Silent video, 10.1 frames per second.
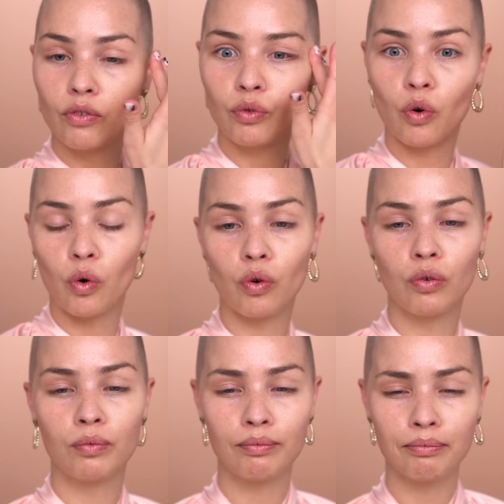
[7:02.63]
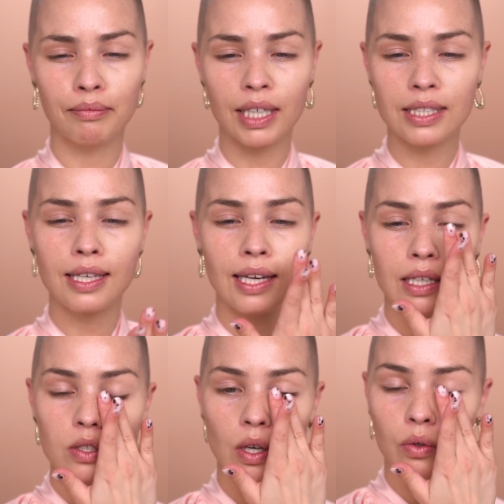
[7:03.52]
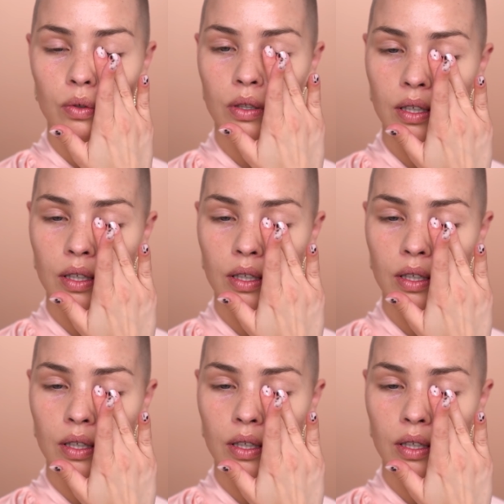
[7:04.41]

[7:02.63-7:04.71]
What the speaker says: for my skin tone.